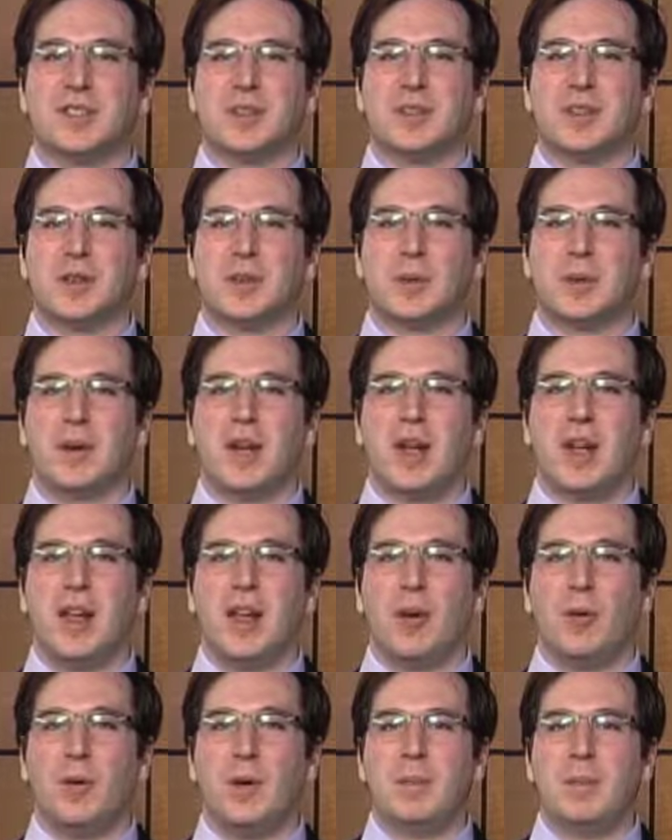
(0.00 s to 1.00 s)
Group.
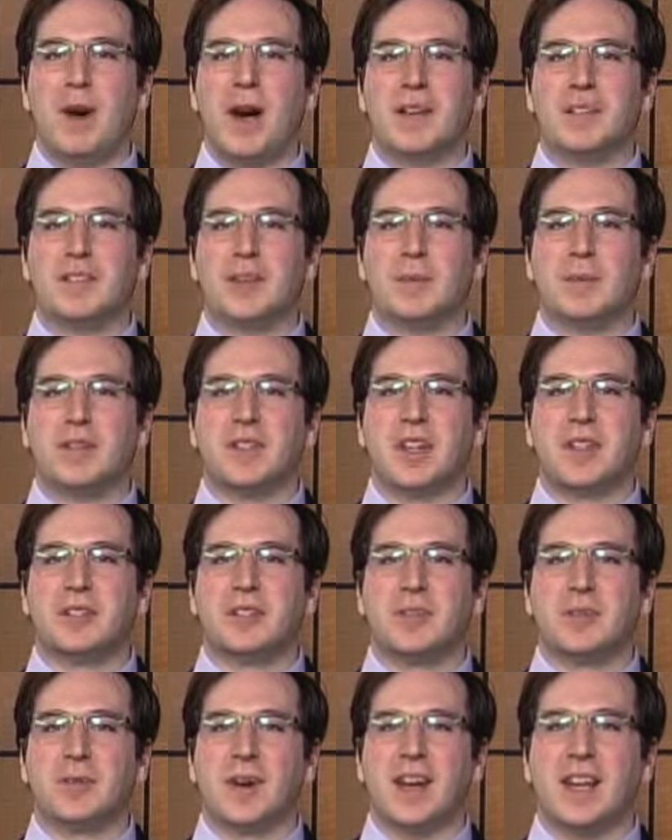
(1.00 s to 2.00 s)
We monitor potential
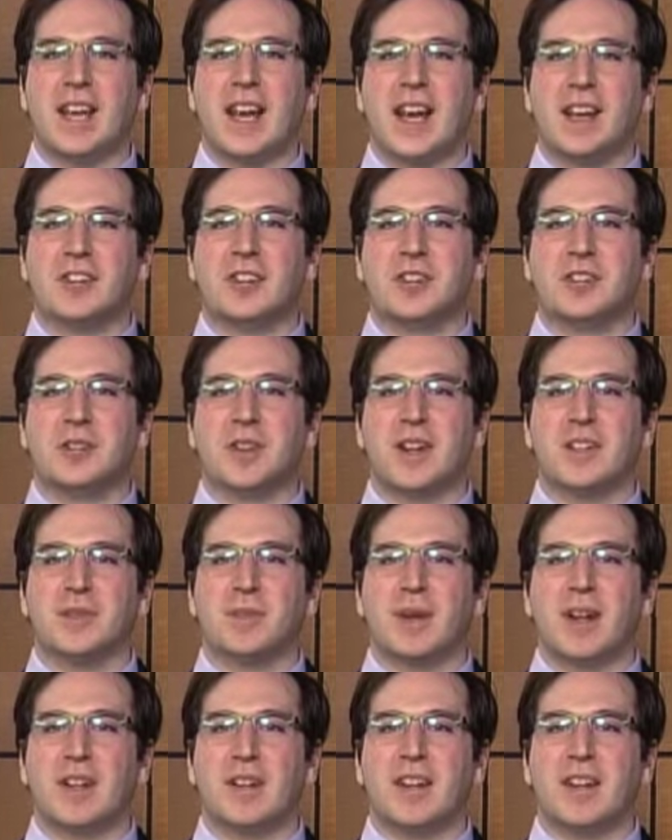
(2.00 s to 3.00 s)
rating action trends by
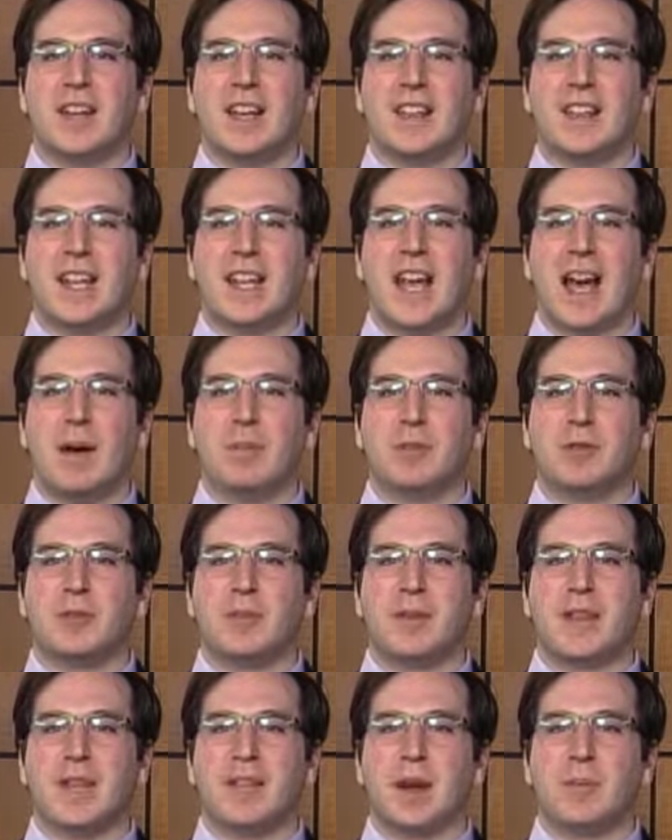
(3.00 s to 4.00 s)
looking at the gap between the
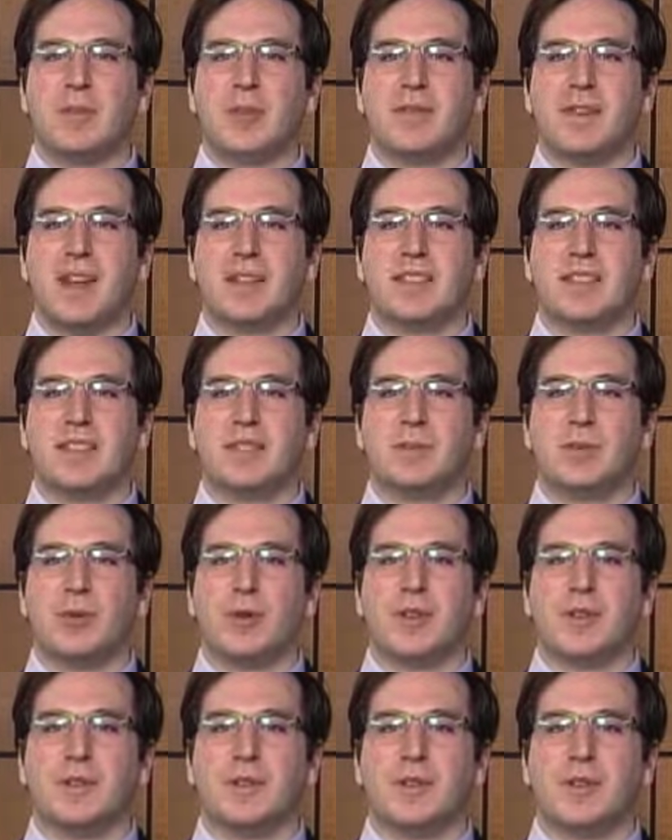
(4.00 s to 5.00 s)
number of entities poised
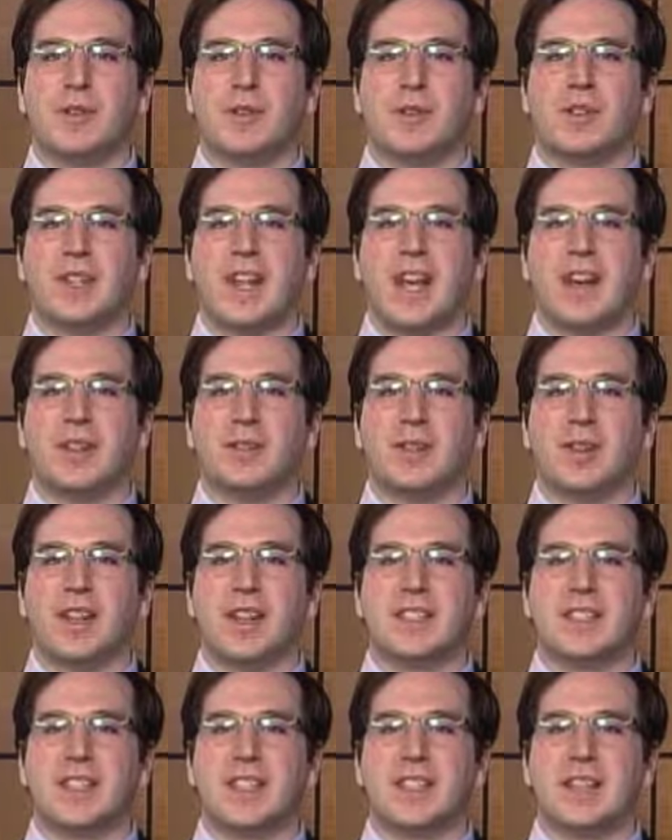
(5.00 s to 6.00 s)
for downgrades and
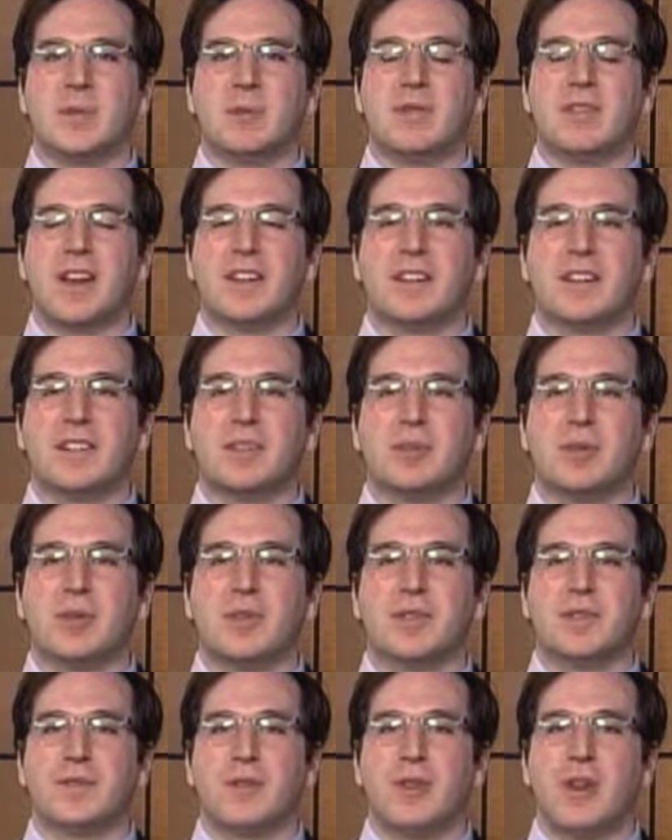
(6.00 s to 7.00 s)
the number of entities poised
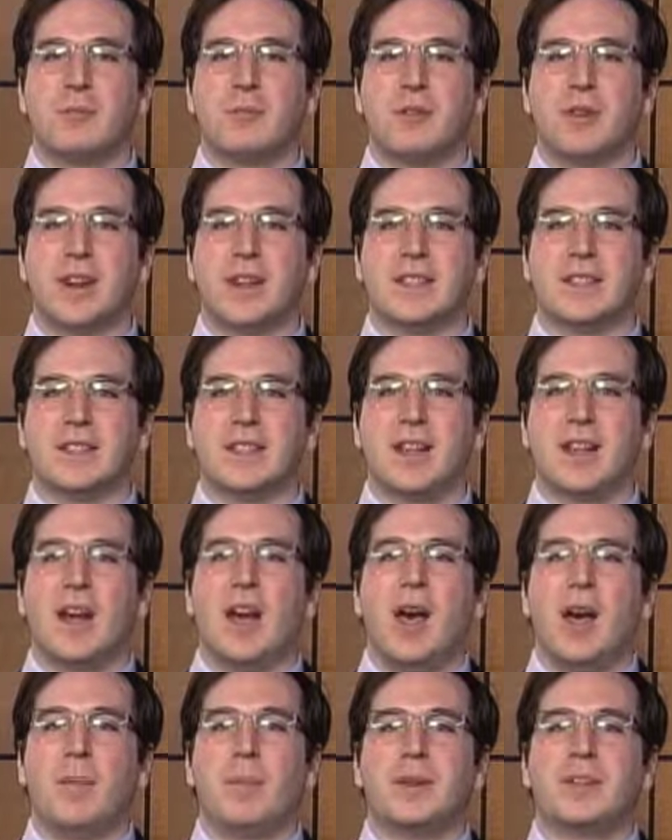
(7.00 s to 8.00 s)
for upgrades.
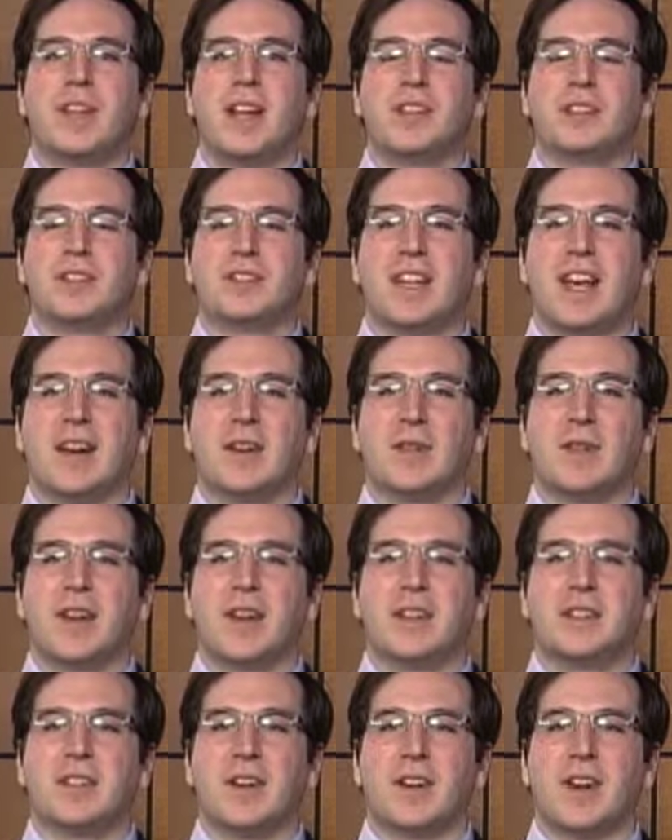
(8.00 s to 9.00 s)
Potential downgrades
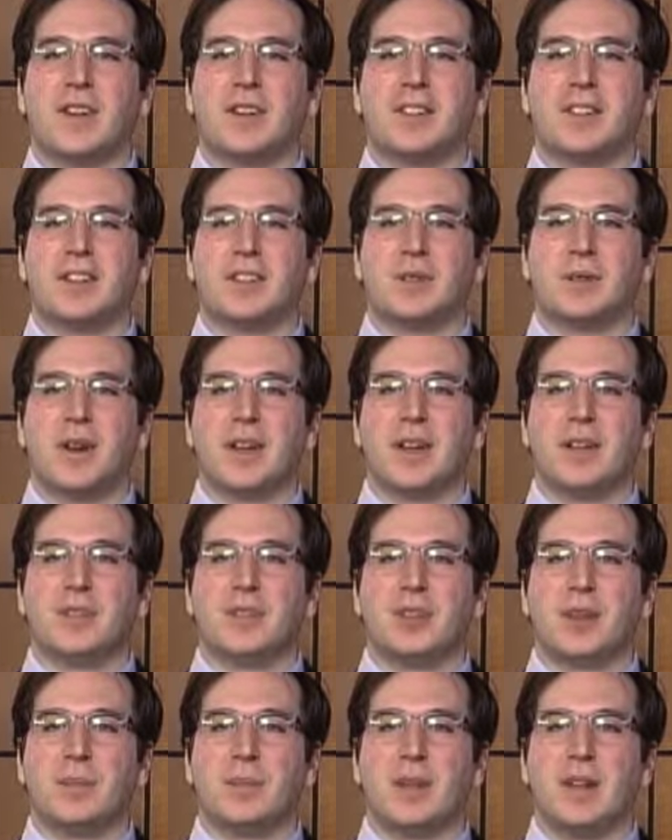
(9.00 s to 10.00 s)
are entities rated
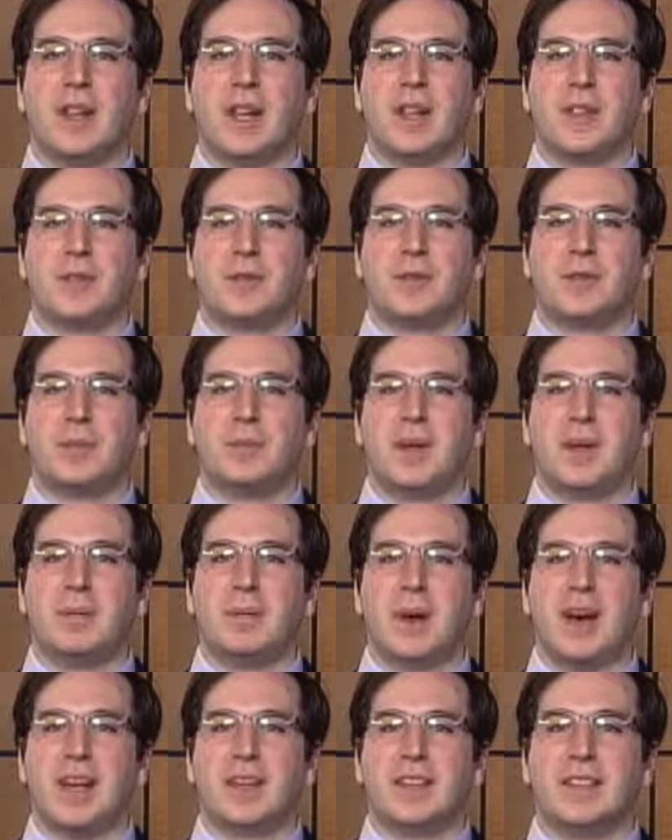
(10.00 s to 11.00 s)
AAA through B-
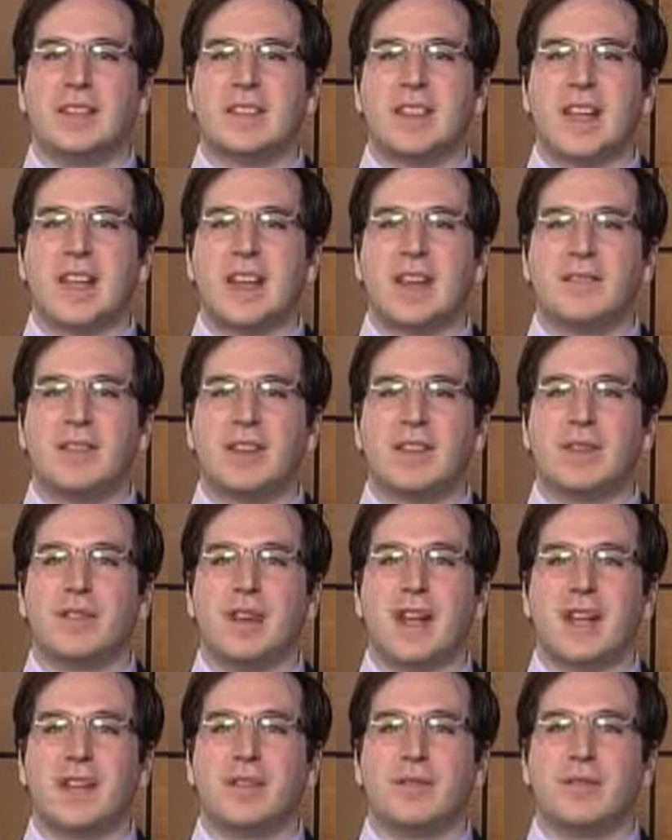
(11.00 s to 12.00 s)
that have either
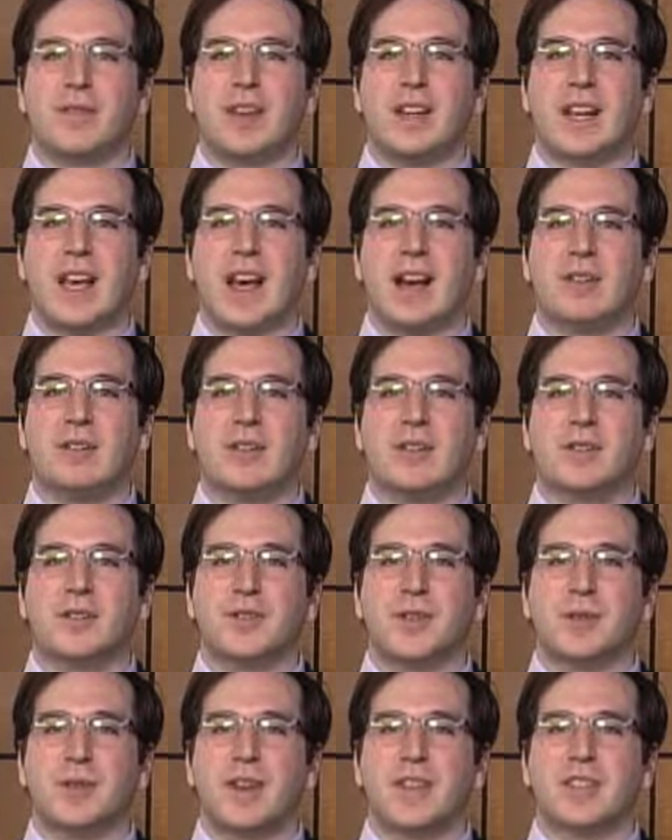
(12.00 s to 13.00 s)
negative rating outlooks or
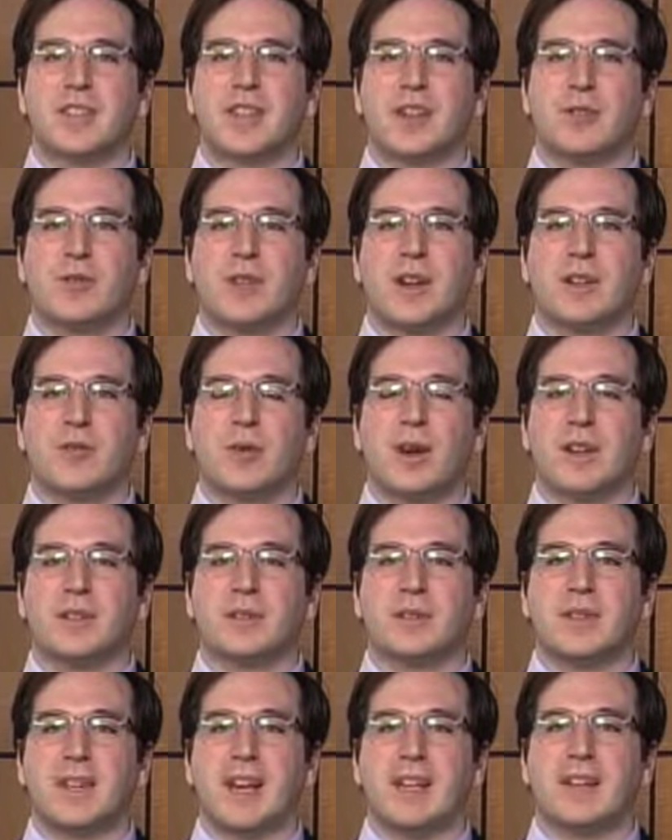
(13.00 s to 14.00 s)
ratings on Credit Watch with
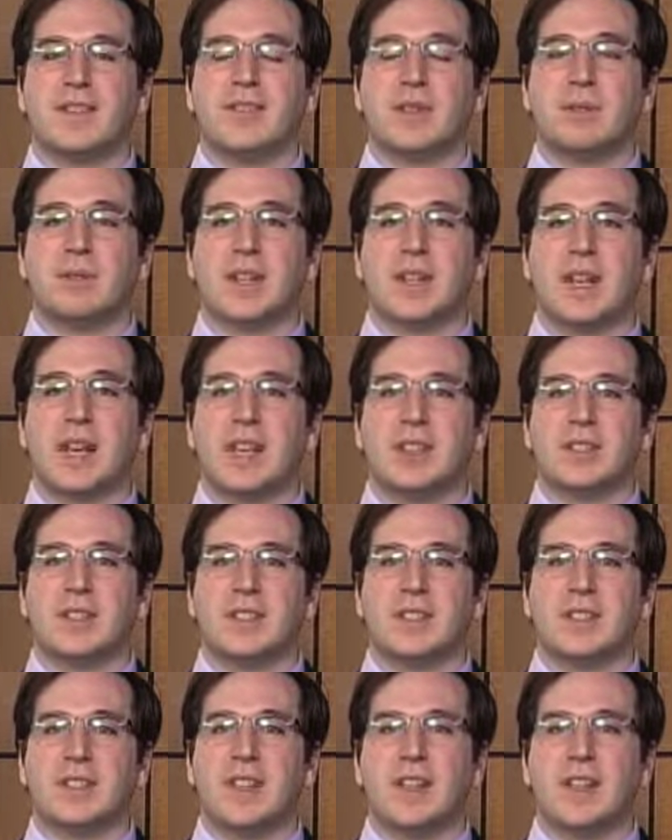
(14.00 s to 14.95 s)
negative implications.